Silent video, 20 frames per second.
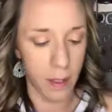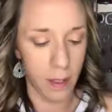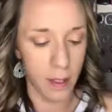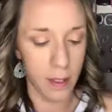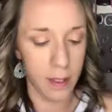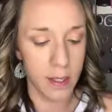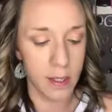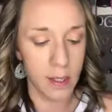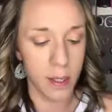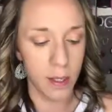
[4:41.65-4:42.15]

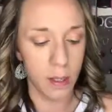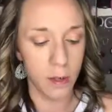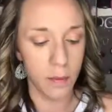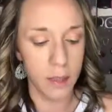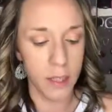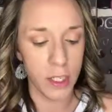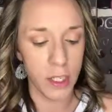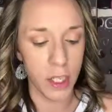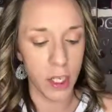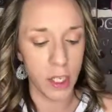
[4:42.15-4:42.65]
This is a little
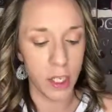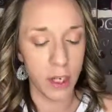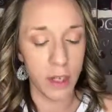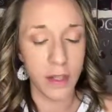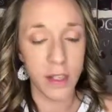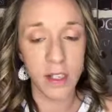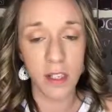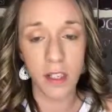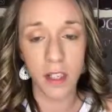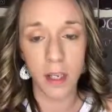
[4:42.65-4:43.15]
bit darker, and
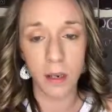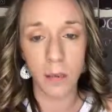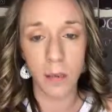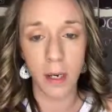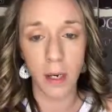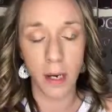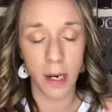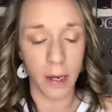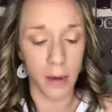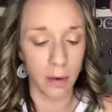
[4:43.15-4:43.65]
this is going to be
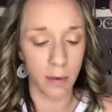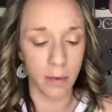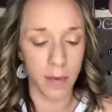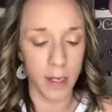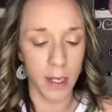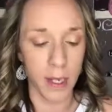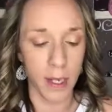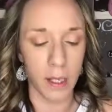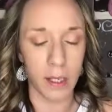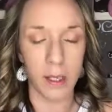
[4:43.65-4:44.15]
our outer V
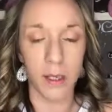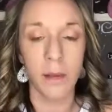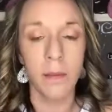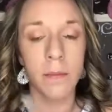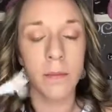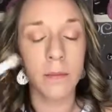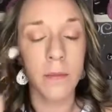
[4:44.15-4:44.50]
color.